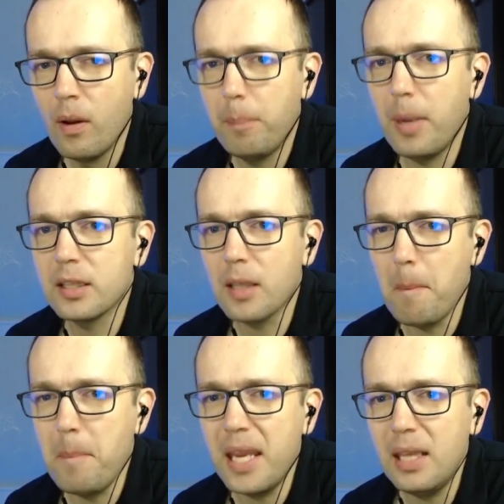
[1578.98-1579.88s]
But
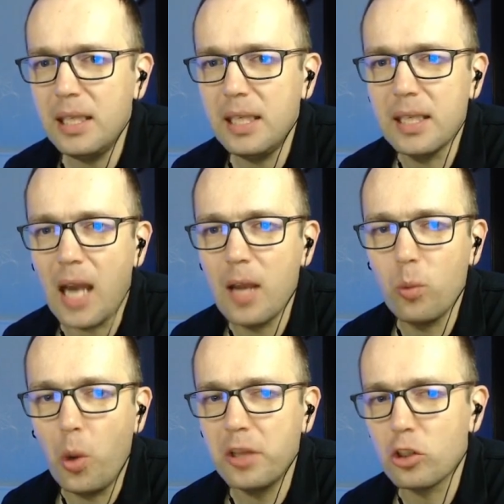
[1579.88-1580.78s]
mainly, I
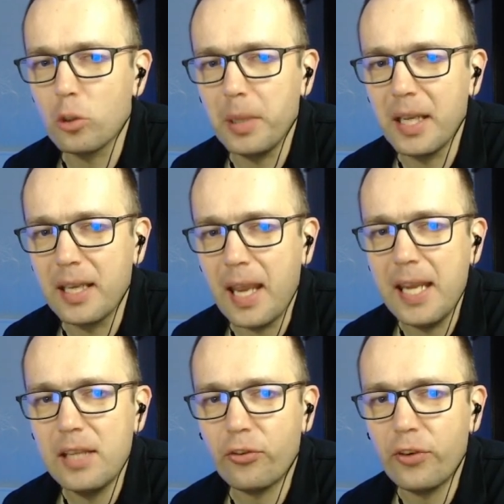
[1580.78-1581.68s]
wanted to play
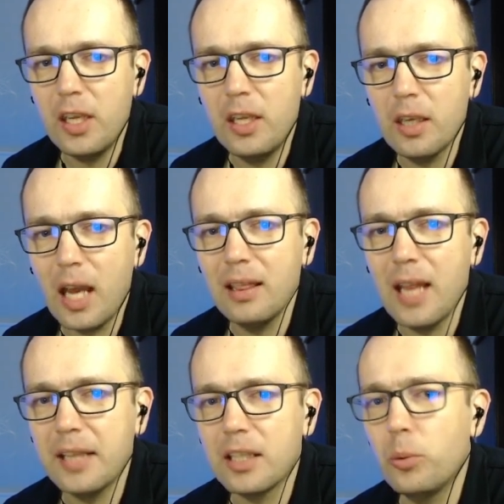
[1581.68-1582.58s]
a3 and
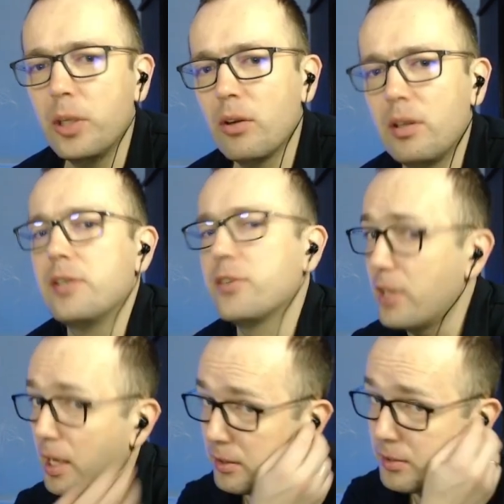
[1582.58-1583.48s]
land the queen on
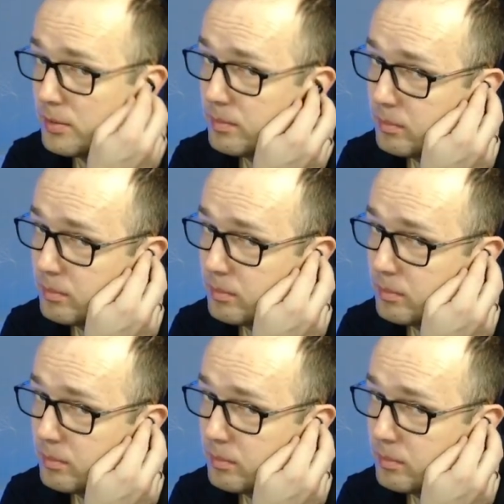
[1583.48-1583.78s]
e6.